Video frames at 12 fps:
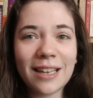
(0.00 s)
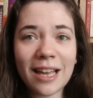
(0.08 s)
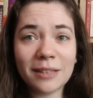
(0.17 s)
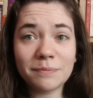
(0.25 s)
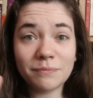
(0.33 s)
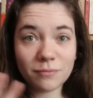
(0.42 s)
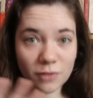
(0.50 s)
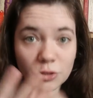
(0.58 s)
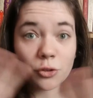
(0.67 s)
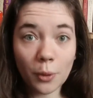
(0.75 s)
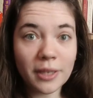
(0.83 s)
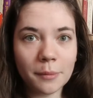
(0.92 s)
and
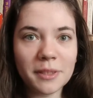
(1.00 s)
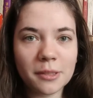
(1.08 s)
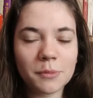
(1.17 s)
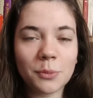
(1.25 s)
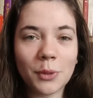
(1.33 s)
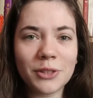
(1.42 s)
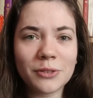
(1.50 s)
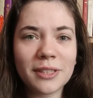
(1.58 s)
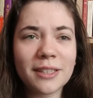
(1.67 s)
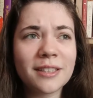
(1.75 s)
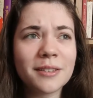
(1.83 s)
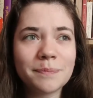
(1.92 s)
there's going to be some spoilers
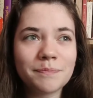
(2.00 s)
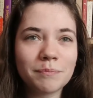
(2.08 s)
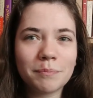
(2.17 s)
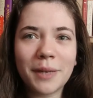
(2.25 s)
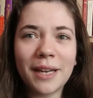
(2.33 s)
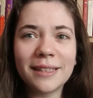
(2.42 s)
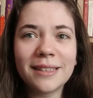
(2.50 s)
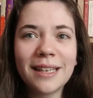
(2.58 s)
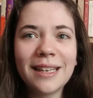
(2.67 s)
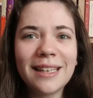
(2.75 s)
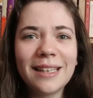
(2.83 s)
here, but